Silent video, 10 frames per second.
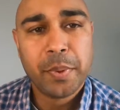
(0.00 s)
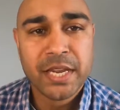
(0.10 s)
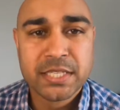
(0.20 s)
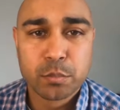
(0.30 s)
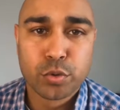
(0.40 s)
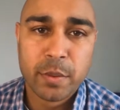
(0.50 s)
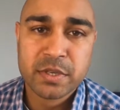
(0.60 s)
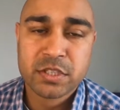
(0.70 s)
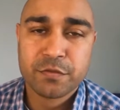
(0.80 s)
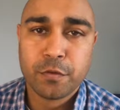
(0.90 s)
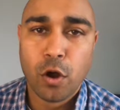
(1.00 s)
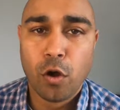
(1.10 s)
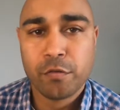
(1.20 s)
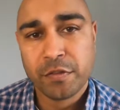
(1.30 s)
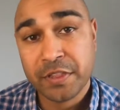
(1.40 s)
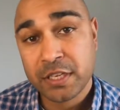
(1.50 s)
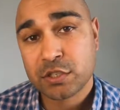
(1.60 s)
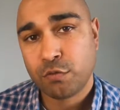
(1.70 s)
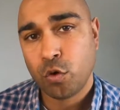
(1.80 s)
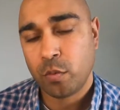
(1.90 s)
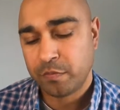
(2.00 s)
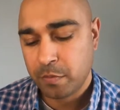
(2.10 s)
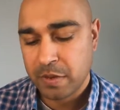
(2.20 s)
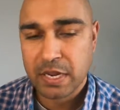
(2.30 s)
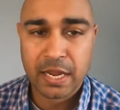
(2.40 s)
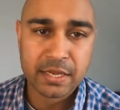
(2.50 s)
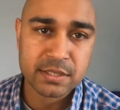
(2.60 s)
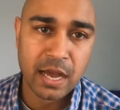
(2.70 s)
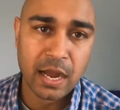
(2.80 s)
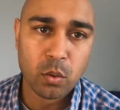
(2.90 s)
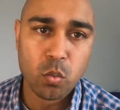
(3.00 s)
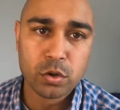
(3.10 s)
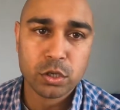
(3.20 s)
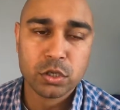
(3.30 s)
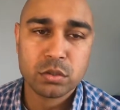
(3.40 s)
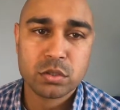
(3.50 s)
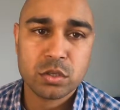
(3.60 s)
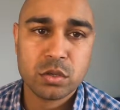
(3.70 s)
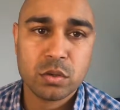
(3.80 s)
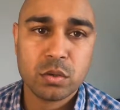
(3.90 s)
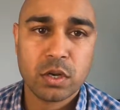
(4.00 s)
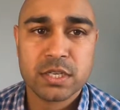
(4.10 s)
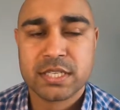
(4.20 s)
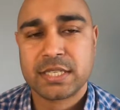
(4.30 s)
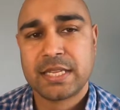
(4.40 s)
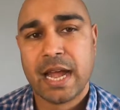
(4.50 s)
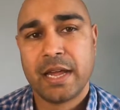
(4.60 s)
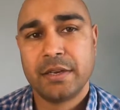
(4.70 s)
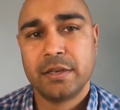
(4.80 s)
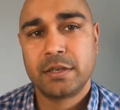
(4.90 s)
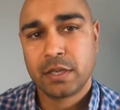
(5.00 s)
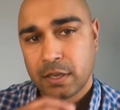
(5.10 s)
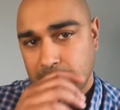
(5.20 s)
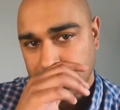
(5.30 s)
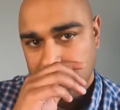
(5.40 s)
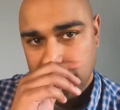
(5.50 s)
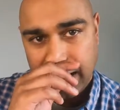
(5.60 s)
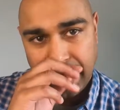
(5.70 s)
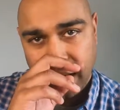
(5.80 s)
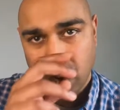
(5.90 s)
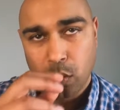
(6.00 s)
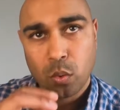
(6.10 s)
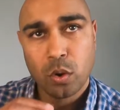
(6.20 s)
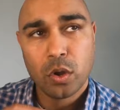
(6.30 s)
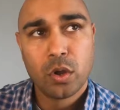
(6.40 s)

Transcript: basic premise of this form for me is that I want you to understand how